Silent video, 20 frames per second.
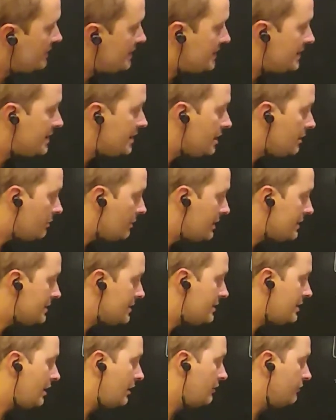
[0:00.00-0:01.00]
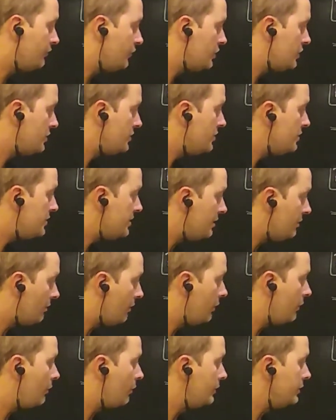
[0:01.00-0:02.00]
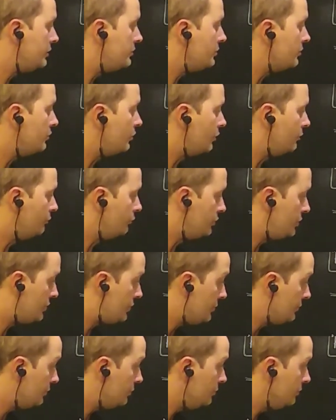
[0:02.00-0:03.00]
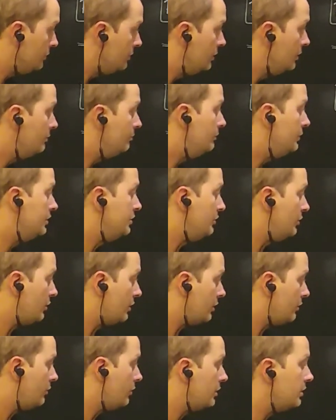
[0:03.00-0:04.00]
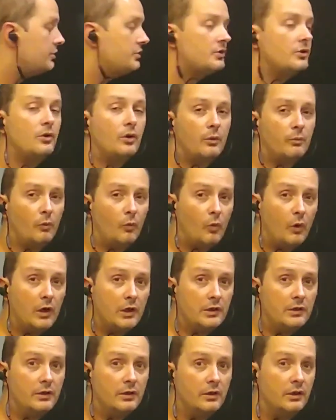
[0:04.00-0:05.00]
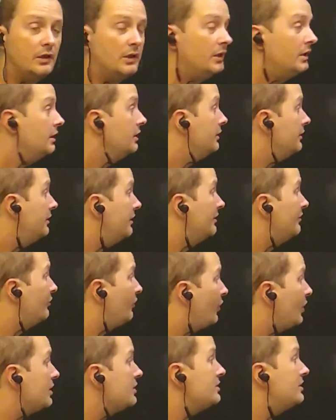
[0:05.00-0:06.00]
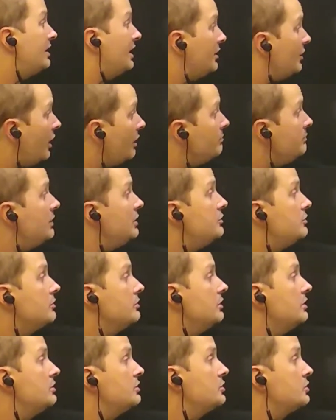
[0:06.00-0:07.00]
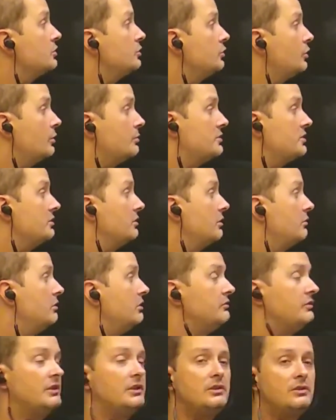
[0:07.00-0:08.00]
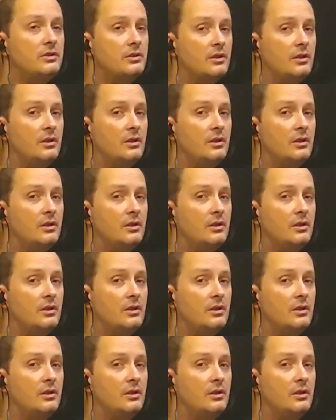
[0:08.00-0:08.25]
a sequence that converges to 0 according to norm 2, but not according to norm 1. Therefore, it cannot be true that the two norms are equivalent,